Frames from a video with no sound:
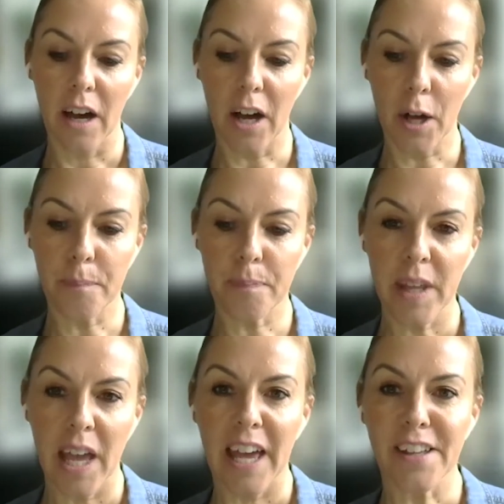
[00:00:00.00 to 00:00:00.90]

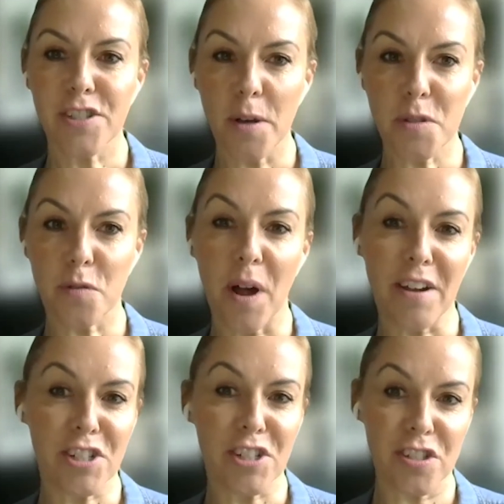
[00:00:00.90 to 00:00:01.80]
In terms of
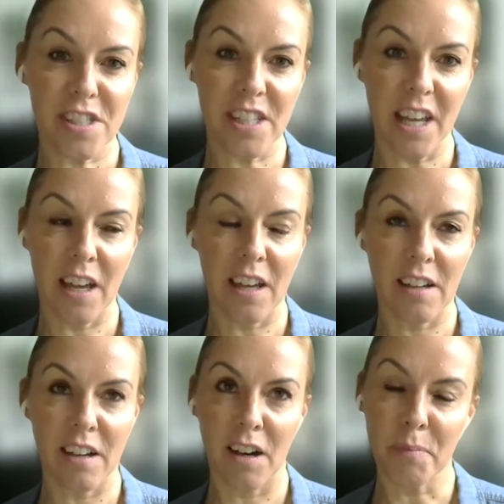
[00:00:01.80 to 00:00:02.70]
where it should sit,
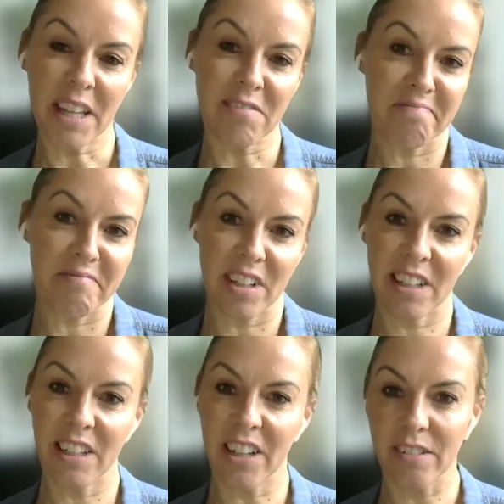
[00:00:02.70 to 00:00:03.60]
I mean,
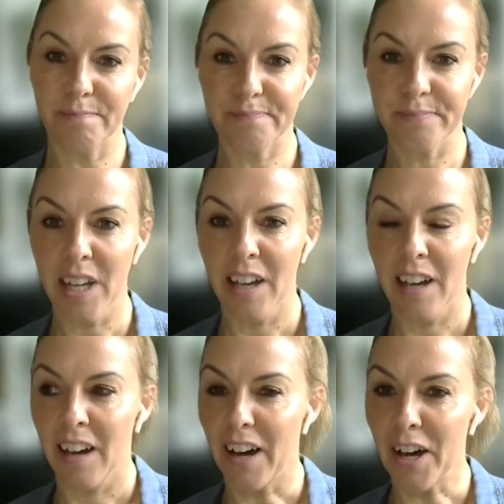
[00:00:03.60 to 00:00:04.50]

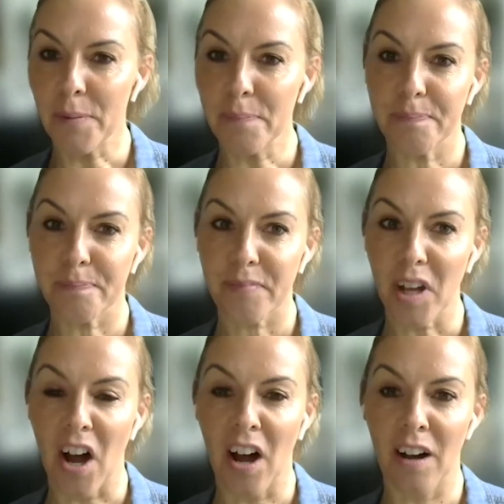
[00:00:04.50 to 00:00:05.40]

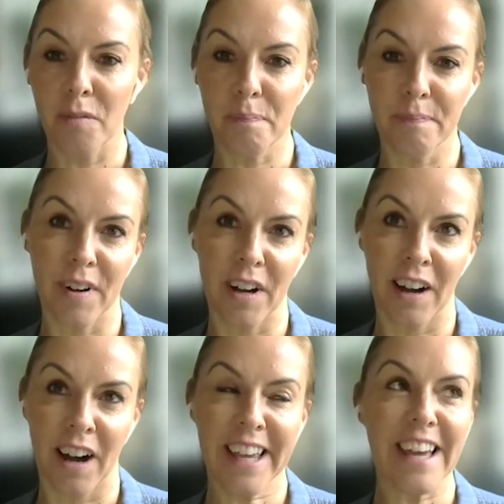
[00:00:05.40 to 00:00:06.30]

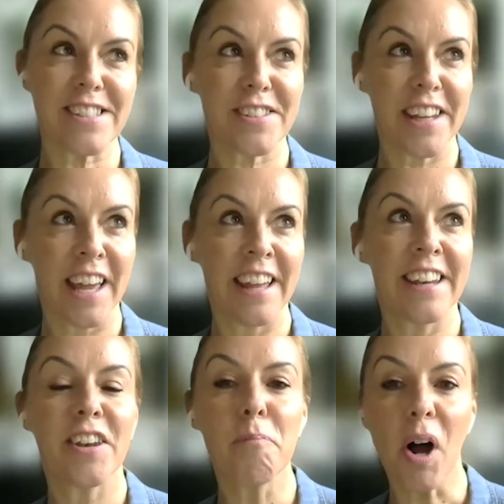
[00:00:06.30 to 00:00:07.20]
I guess
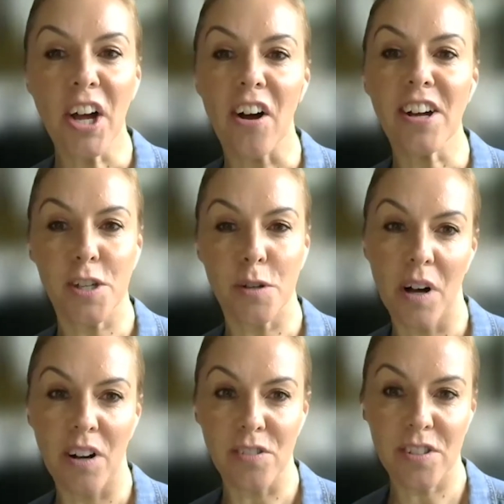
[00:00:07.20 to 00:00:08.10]
in my ideal
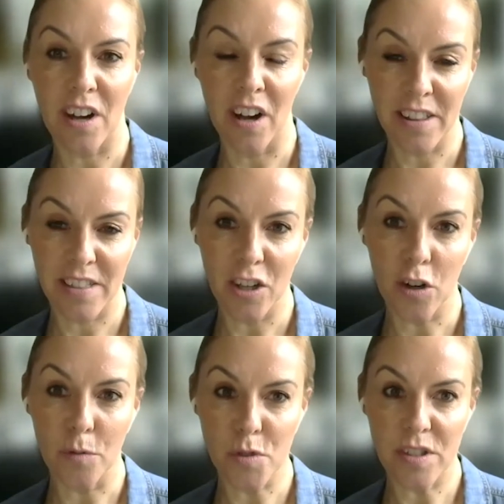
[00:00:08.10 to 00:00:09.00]
world, I think
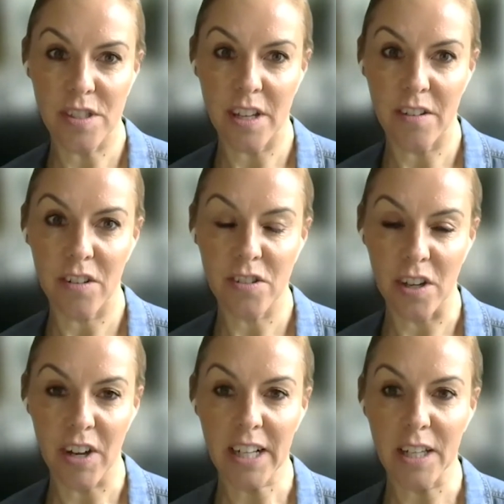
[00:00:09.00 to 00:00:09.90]
comms should sit
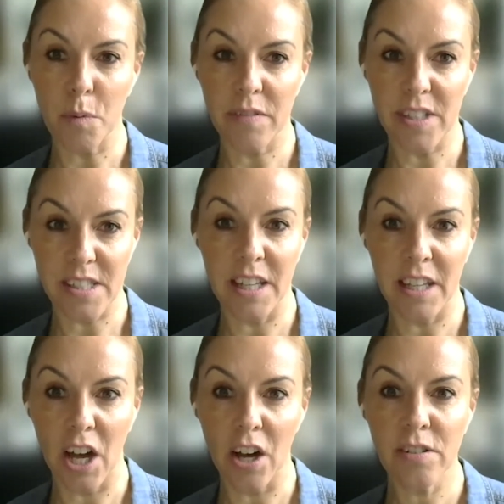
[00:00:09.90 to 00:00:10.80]
directly with the
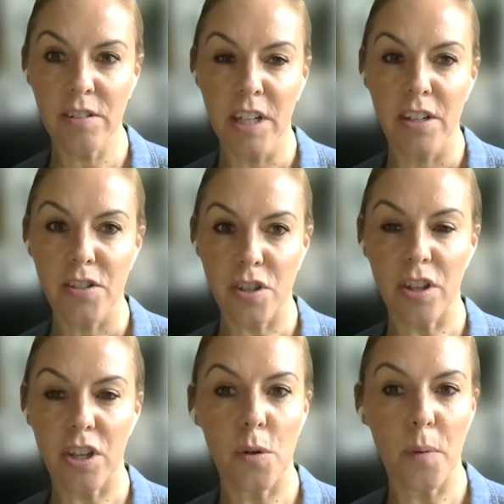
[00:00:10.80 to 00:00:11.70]
CEO, so
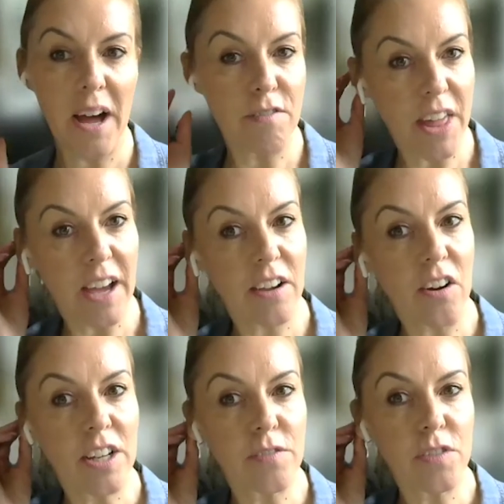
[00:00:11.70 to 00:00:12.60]
that you have that
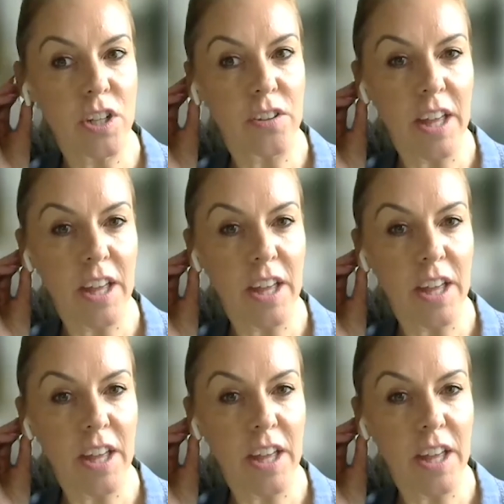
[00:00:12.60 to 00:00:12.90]
kind of